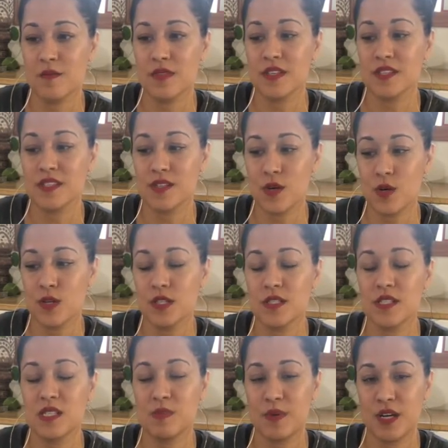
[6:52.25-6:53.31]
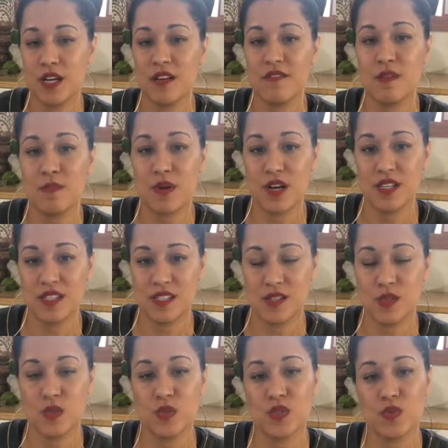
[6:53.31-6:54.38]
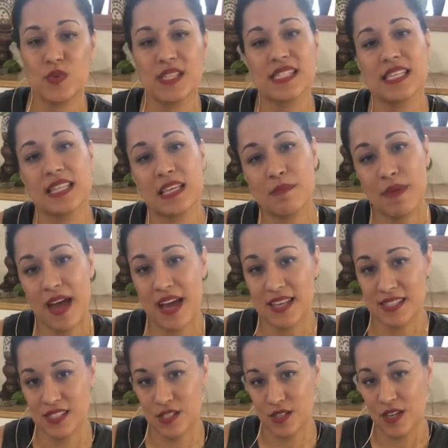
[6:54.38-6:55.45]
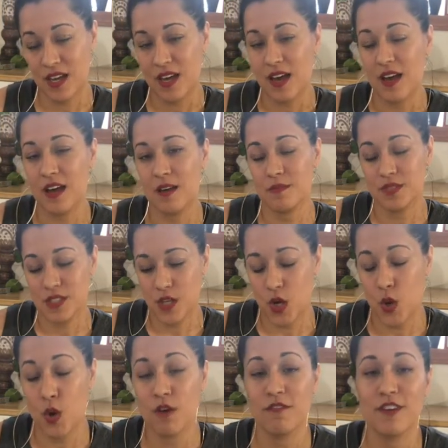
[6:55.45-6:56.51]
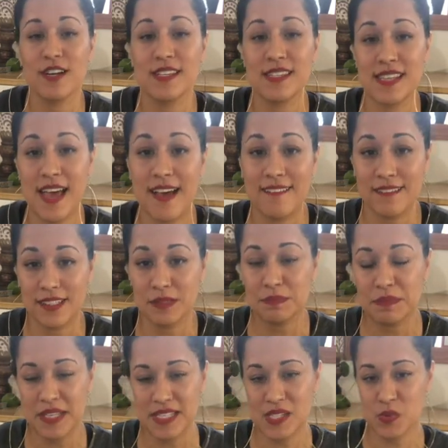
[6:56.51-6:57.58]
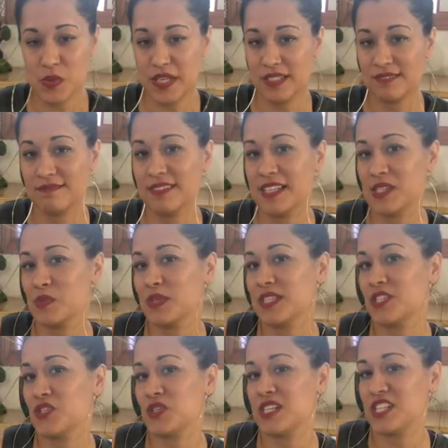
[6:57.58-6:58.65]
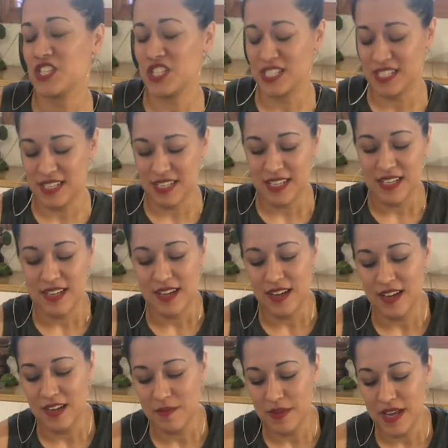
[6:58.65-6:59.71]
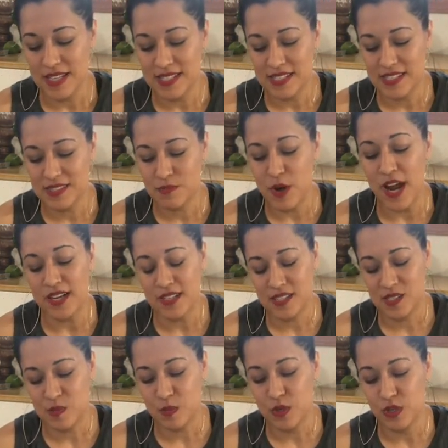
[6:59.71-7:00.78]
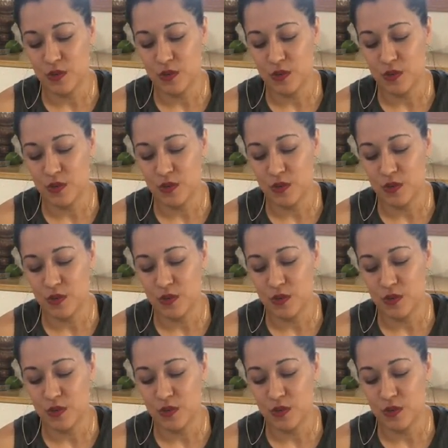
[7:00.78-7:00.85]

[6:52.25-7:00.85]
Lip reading: the soul and the spirit of the person who's recently passed to go over into heaven. That's what the tradition, as it's practiced in Puerto